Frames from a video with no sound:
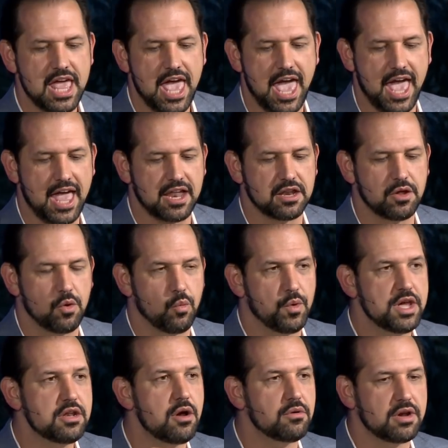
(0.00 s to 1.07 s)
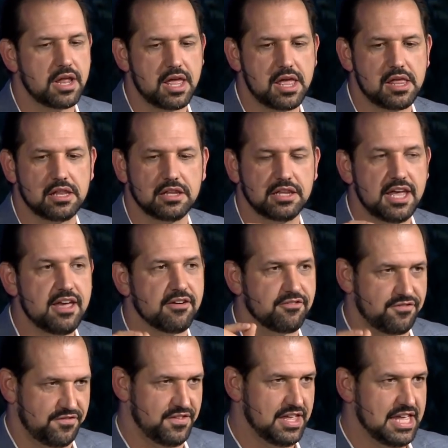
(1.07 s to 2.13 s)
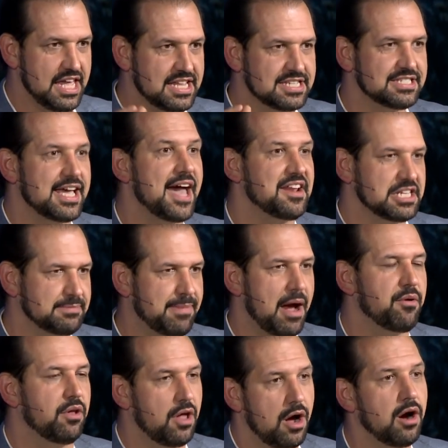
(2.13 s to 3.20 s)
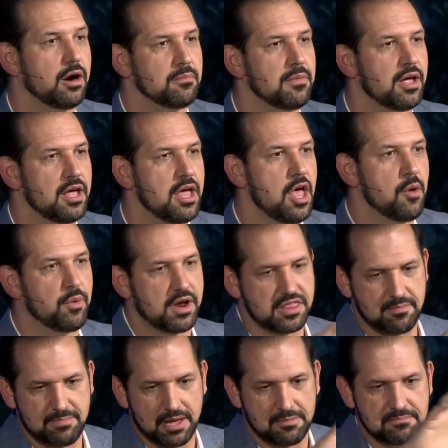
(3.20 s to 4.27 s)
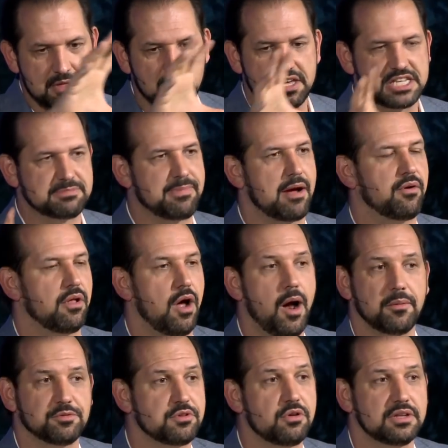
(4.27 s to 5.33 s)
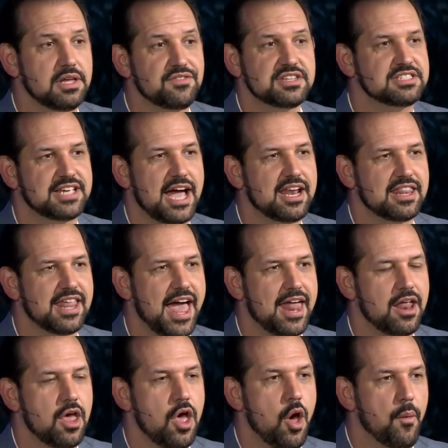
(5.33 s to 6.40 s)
And we don't live inside a spiral arm, one of the big Milky spiral arms. We don't live inside of that.